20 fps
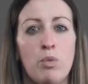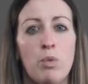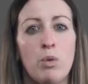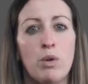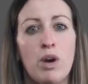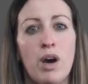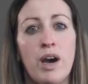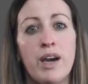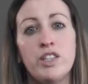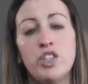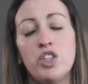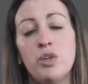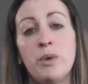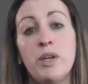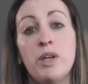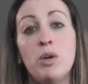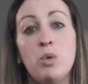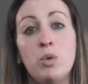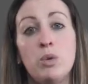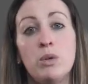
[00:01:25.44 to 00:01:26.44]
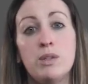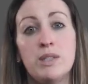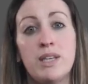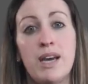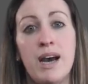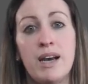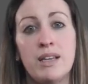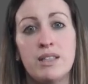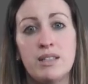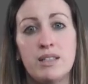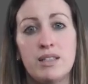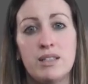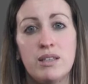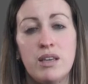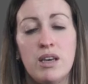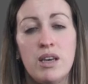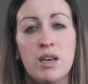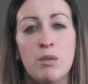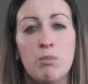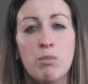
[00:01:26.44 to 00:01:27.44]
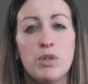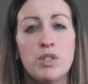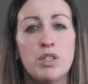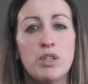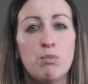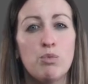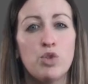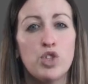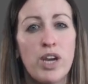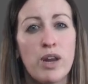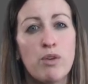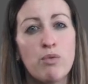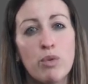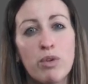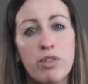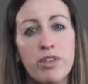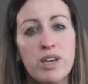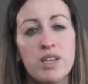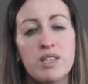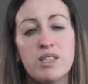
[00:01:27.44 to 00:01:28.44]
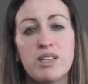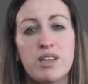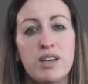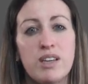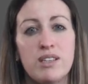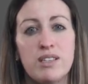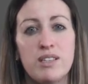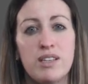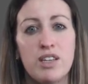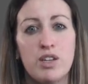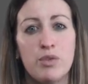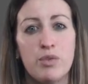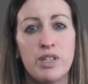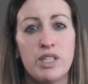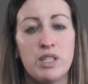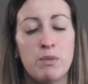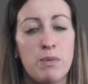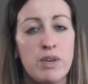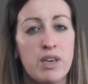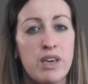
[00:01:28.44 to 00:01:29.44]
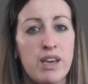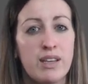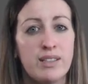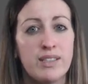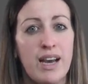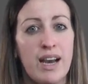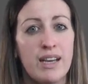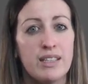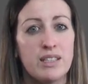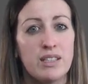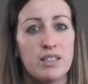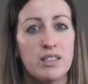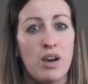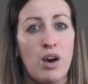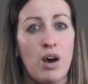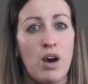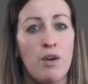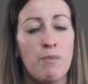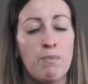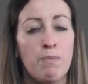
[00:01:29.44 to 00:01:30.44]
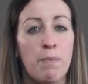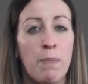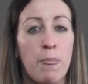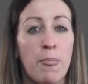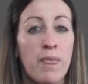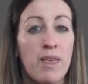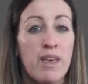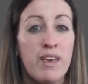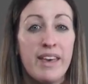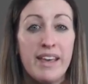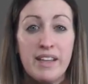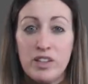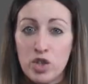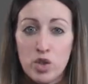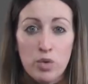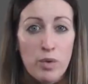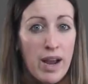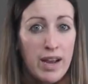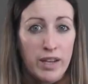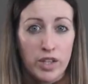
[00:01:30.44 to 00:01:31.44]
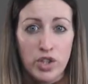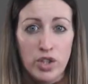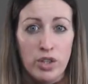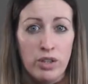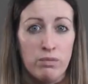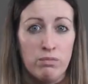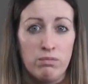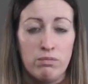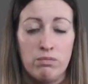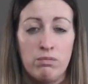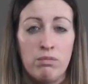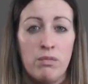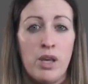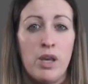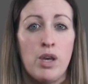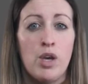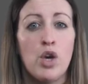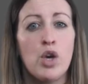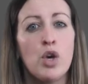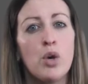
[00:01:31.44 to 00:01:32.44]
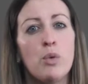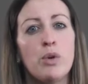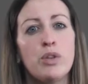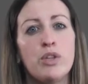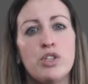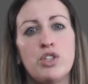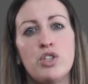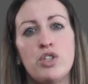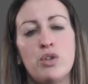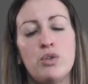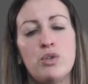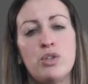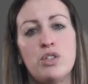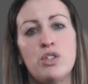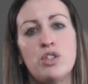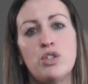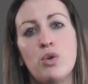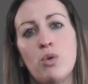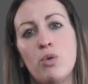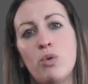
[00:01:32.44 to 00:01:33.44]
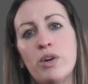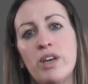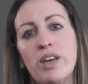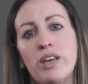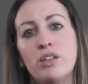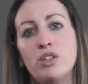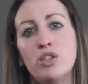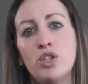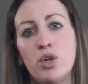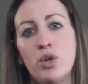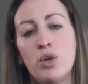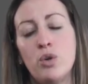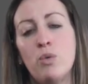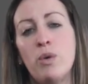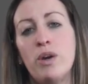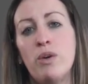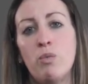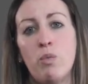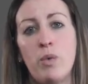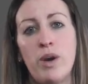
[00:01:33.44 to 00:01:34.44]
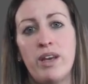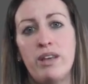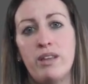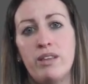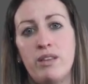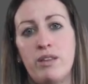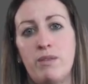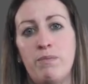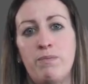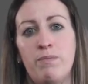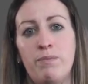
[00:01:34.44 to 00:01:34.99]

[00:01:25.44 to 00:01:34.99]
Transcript: will guide you in all tasks, but some general things to consider in speaking tasks are interaction. Who are the students talking to and with?